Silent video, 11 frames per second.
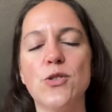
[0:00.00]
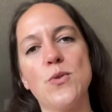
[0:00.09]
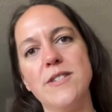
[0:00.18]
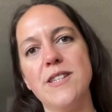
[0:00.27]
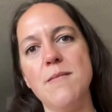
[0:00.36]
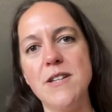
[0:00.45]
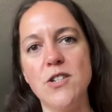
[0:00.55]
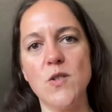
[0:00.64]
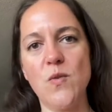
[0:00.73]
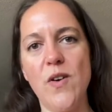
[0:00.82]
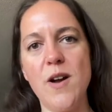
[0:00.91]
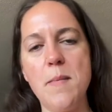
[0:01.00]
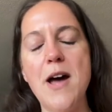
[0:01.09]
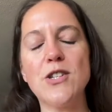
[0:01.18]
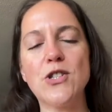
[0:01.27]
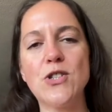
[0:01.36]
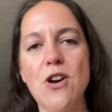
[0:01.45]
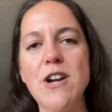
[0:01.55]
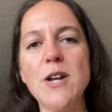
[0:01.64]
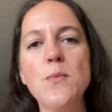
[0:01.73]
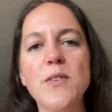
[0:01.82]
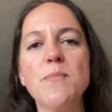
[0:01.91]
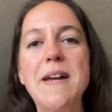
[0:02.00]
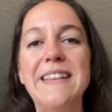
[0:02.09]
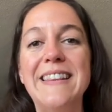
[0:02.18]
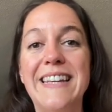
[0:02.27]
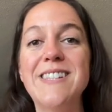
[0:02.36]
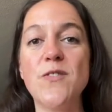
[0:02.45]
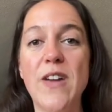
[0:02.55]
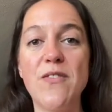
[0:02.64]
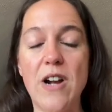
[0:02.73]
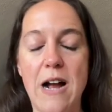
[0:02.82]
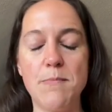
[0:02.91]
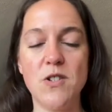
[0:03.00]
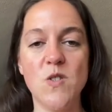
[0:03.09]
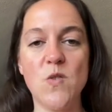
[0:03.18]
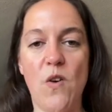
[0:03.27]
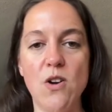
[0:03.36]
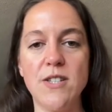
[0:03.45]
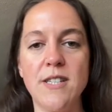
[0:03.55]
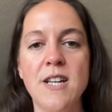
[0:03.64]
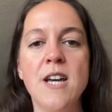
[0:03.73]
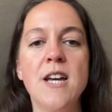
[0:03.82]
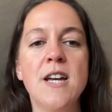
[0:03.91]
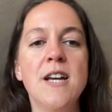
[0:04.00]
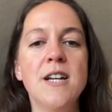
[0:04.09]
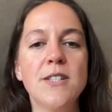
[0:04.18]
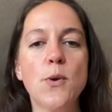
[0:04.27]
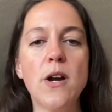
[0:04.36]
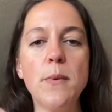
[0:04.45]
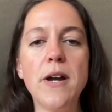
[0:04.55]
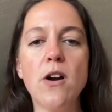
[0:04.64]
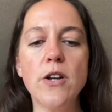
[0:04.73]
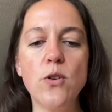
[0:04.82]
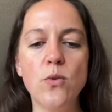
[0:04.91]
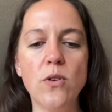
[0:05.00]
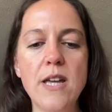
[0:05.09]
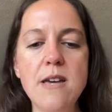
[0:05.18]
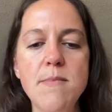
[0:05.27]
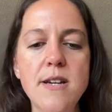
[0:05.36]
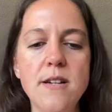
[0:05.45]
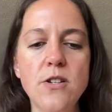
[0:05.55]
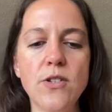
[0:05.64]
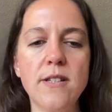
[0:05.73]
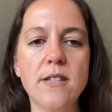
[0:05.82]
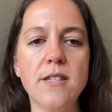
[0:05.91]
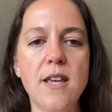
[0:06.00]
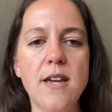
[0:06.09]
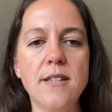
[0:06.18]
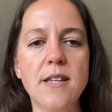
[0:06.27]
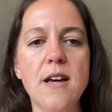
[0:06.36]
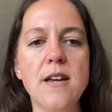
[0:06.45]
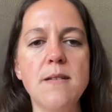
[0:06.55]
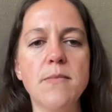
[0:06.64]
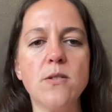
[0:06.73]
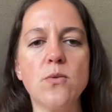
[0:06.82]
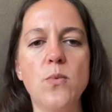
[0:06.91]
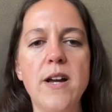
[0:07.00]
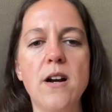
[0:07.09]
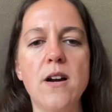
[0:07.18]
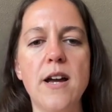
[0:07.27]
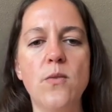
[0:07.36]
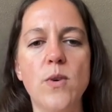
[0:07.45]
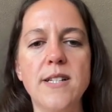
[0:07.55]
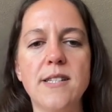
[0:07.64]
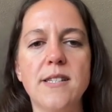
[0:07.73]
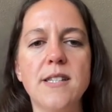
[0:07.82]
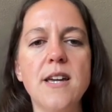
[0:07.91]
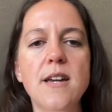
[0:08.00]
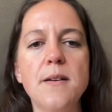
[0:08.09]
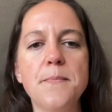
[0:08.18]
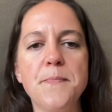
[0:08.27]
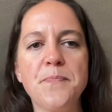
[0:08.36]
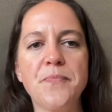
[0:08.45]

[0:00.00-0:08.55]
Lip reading: source images from, starting with my least favorite options first. So here we are in Google Image. Let's say Times Square, NYC.